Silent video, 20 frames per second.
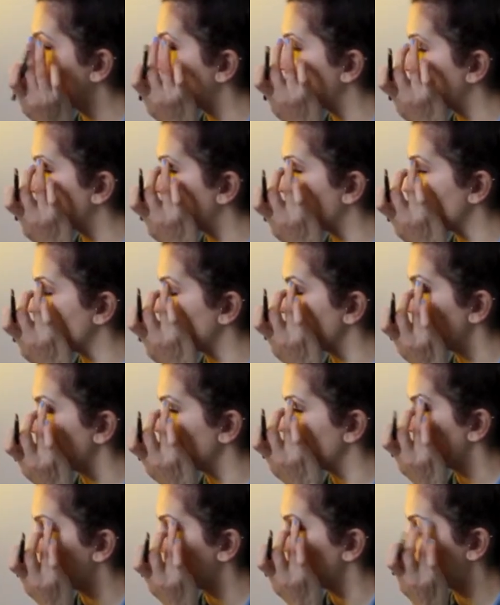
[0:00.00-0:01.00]
the
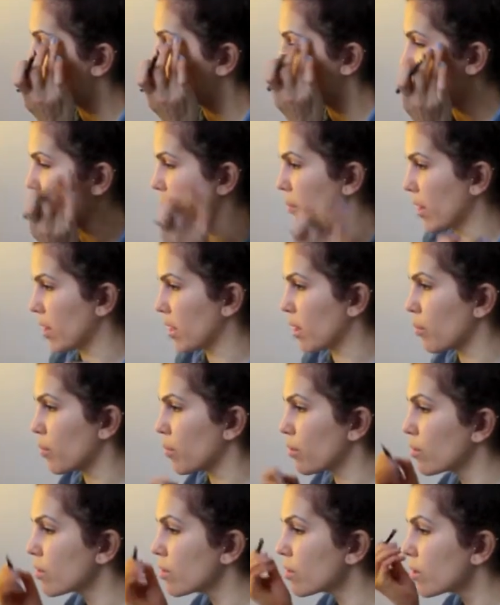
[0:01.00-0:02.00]
process of putting makeup
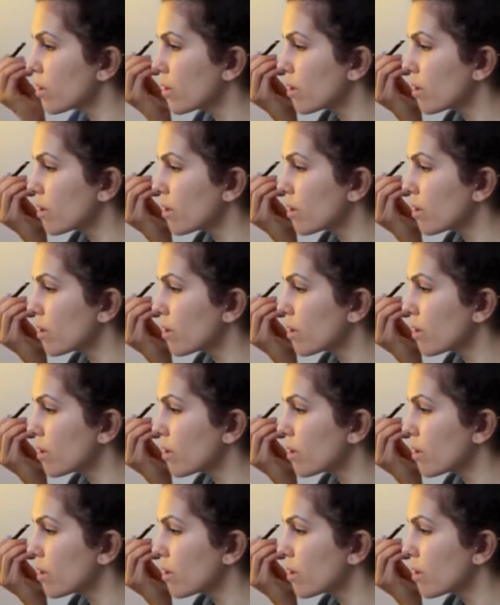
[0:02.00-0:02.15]
on.